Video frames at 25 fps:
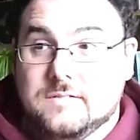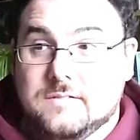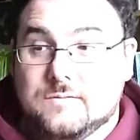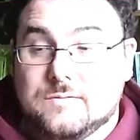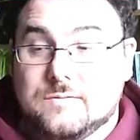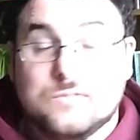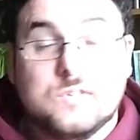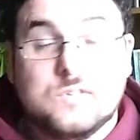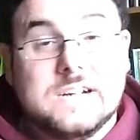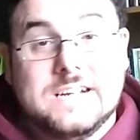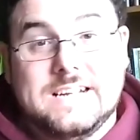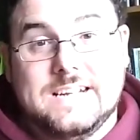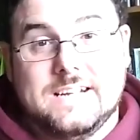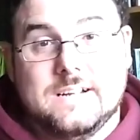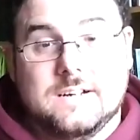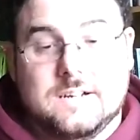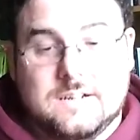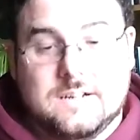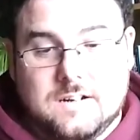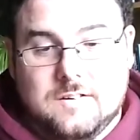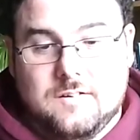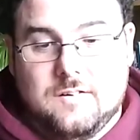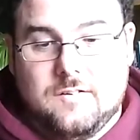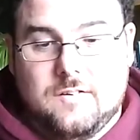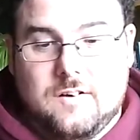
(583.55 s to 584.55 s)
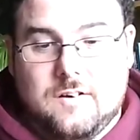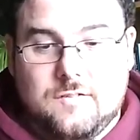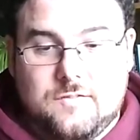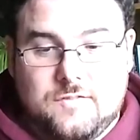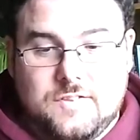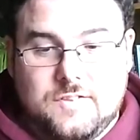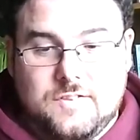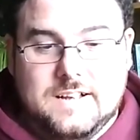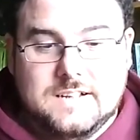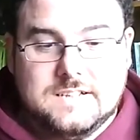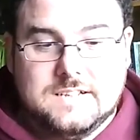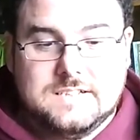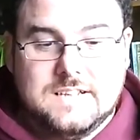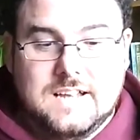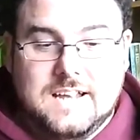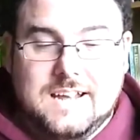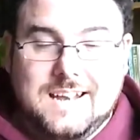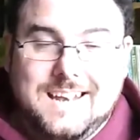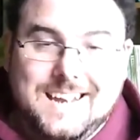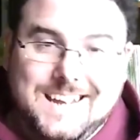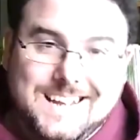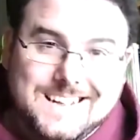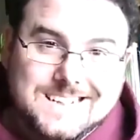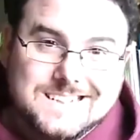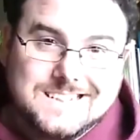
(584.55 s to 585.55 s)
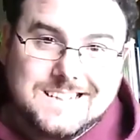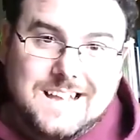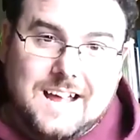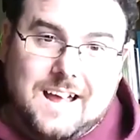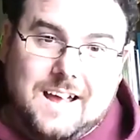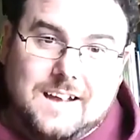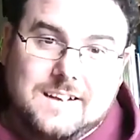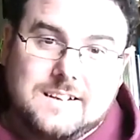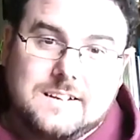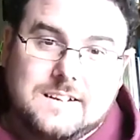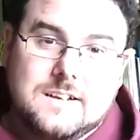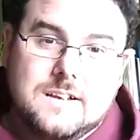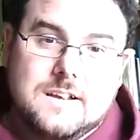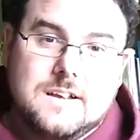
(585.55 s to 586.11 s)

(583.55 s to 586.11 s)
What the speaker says: reading of this, it is that